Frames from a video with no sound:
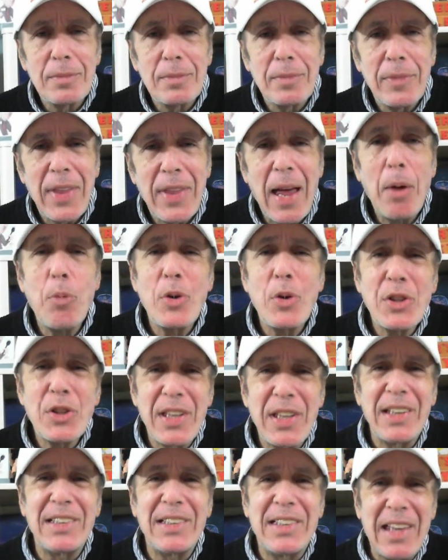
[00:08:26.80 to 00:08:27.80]
That was
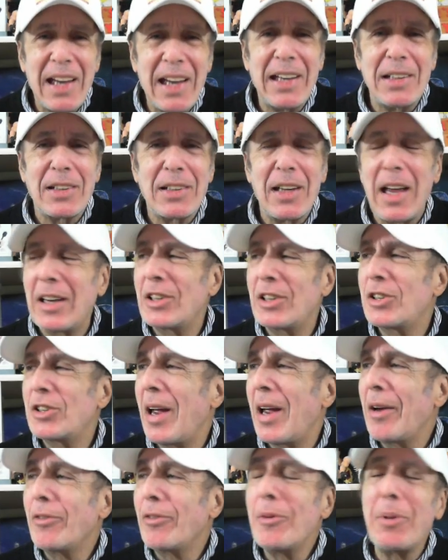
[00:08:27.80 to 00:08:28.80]
the date, and
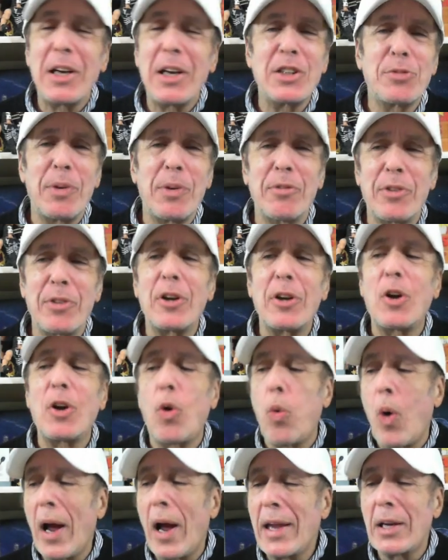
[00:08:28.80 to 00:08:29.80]
everybody's been very
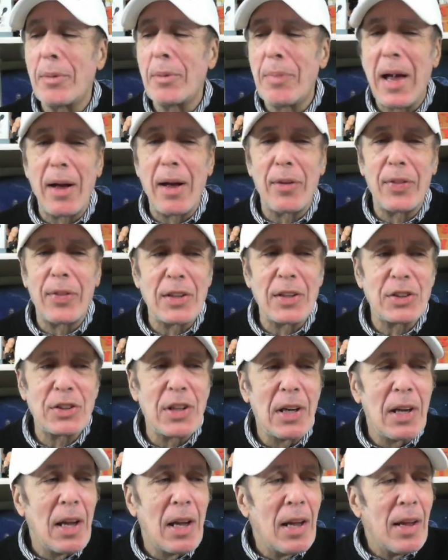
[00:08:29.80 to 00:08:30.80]
quiet about this.
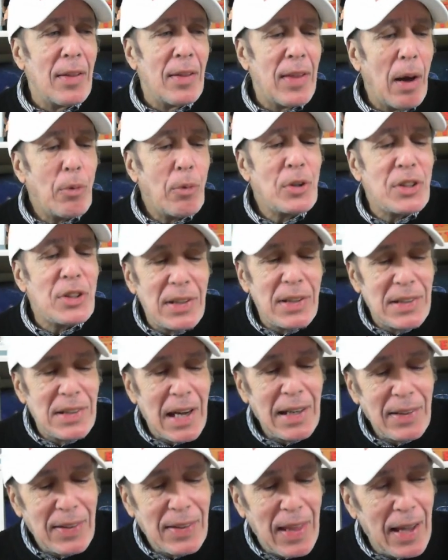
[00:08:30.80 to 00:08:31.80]
That was the
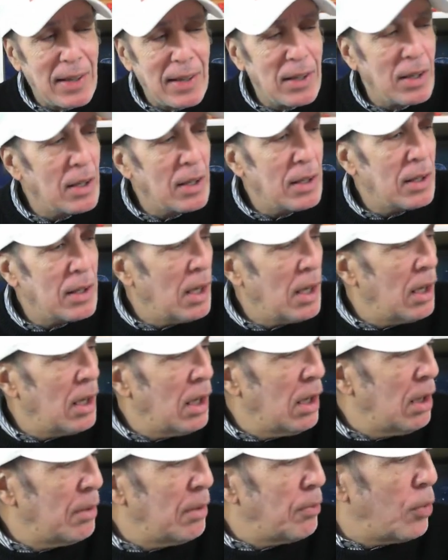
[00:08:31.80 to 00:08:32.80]
date that,
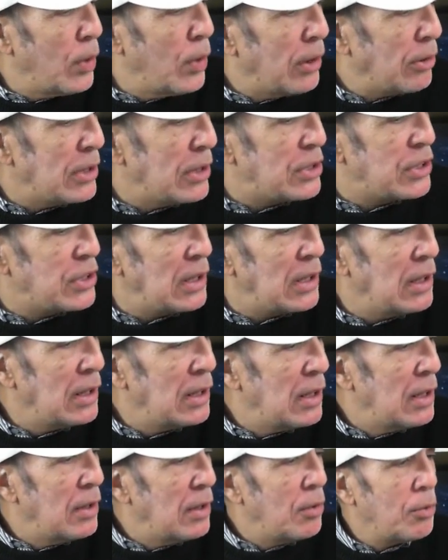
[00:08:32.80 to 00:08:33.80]
where is he?
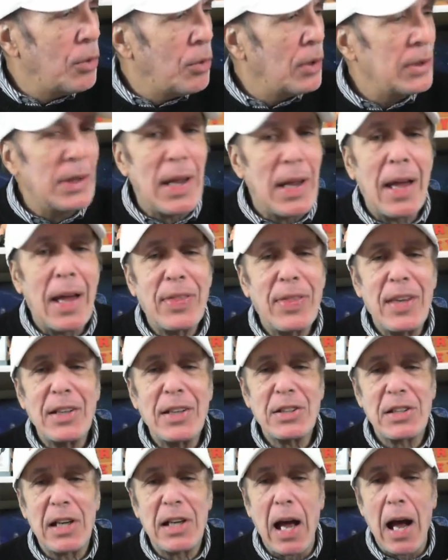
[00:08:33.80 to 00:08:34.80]
Well, not
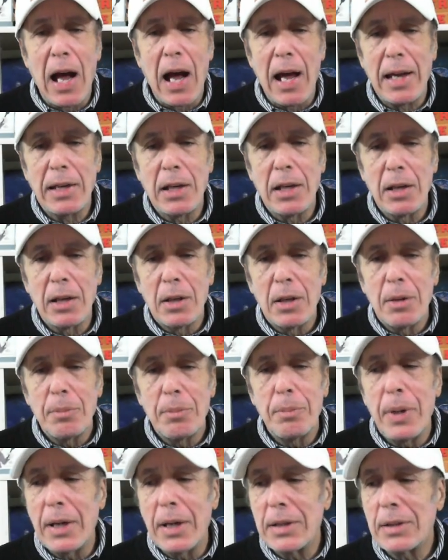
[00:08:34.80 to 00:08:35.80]
this guy,
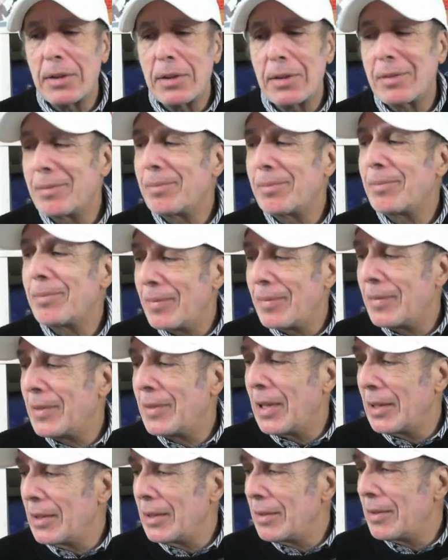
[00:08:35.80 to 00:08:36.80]
but
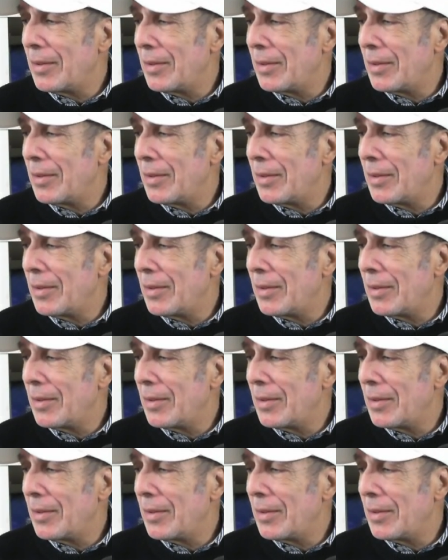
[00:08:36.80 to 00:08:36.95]
the